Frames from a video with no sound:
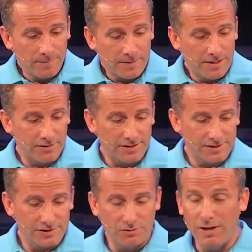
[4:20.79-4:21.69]
you know, this
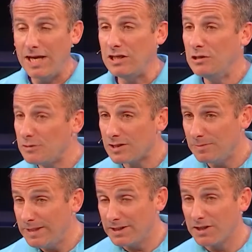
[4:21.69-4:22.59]
is the way it used to
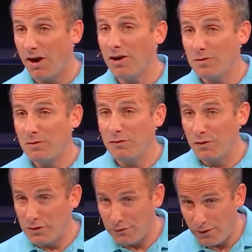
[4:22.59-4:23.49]
be in the garden
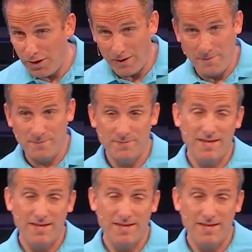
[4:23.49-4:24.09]
before the fall.